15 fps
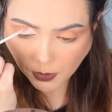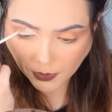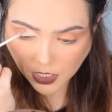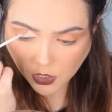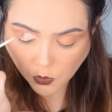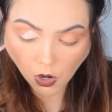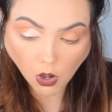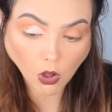I'm going
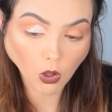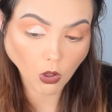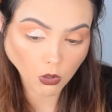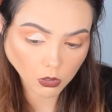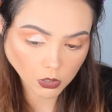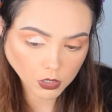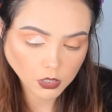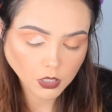to do a
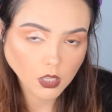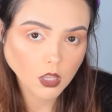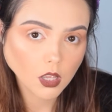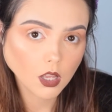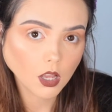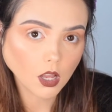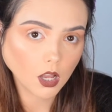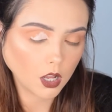haul
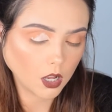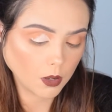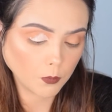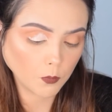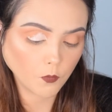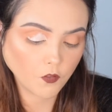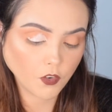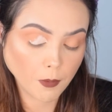
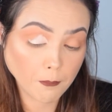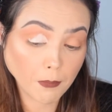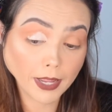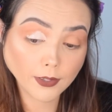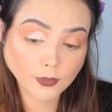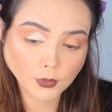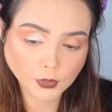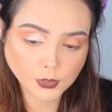um, from
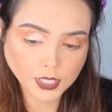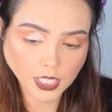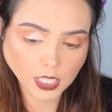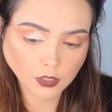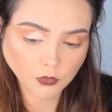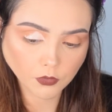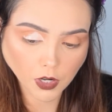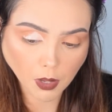Michaels
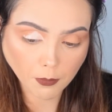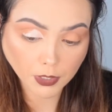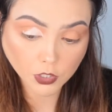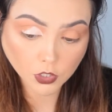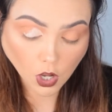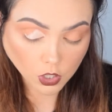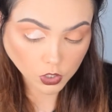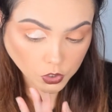and from
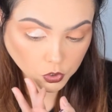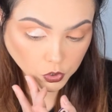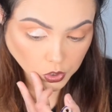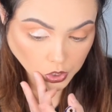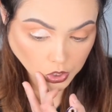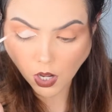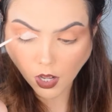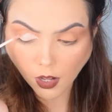Dollar
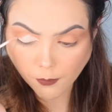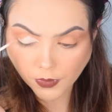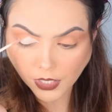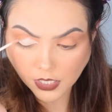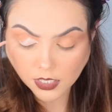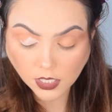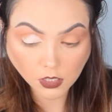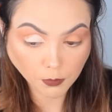Tree. Um,
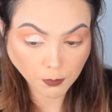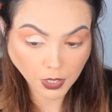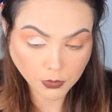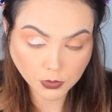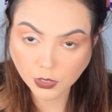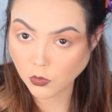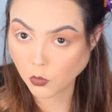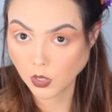it's either
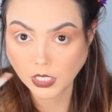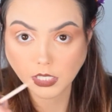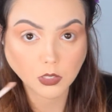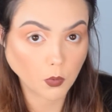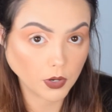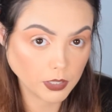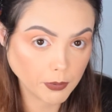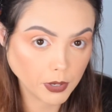posted or it's
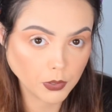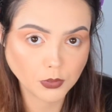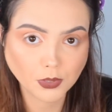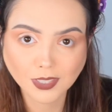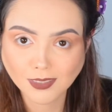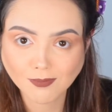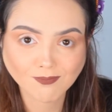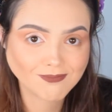going to
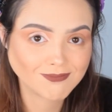post.